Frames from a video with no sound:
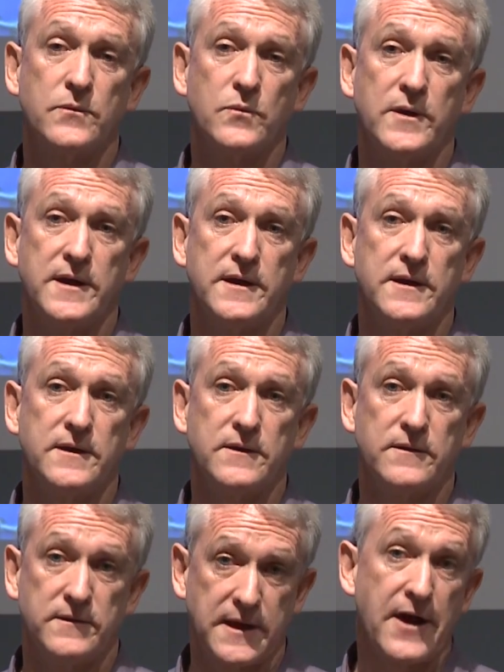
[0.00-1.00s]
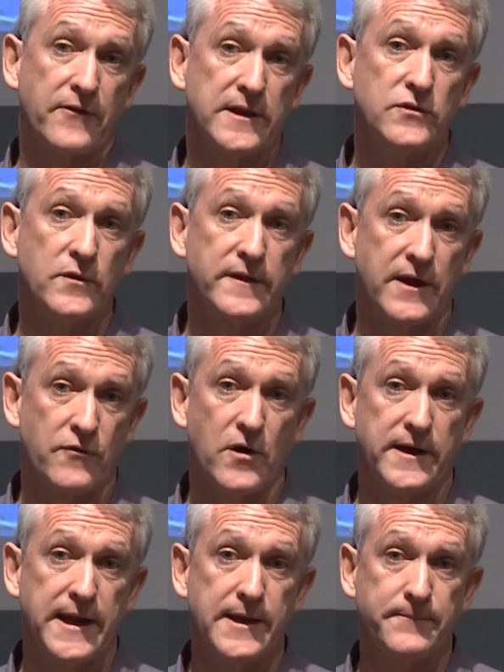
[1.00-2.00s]
we're currently doing that
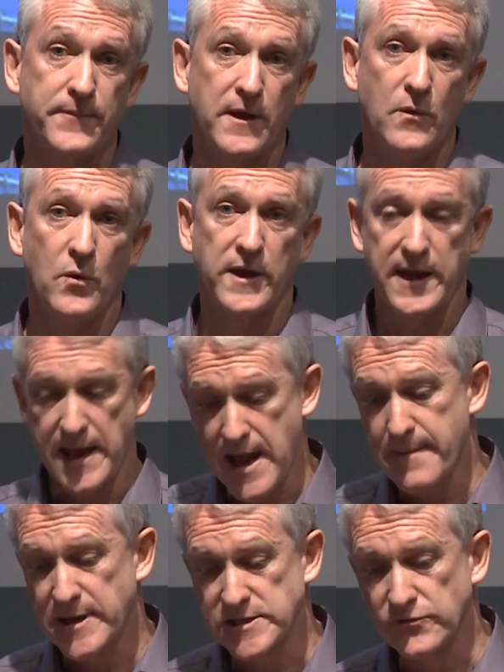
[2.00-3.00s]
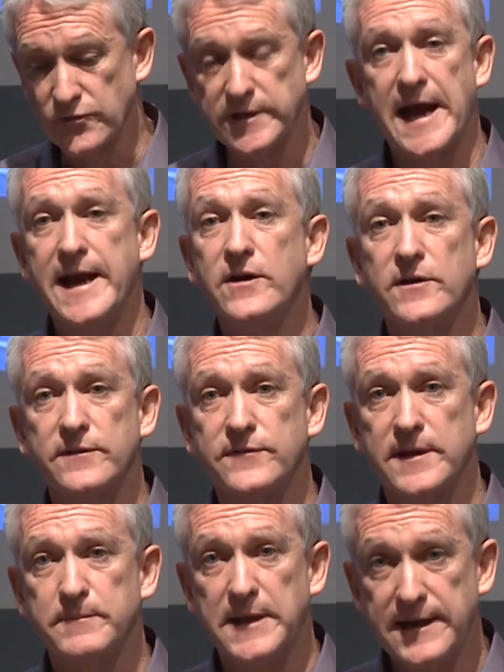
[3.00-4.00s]
right now, working out how much is retained on the
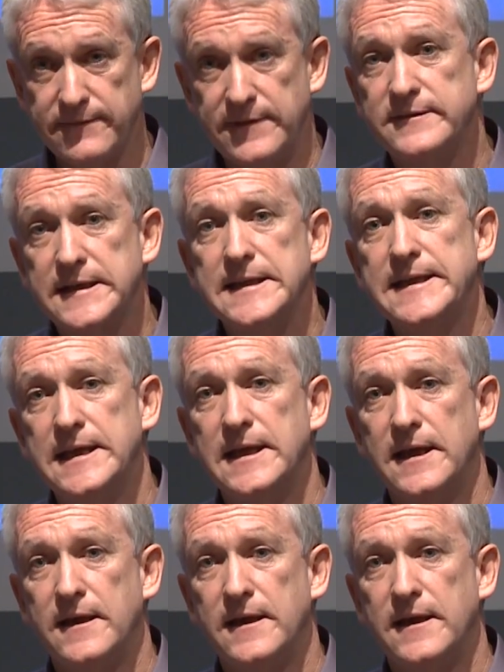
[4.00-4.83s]
floodplain physically.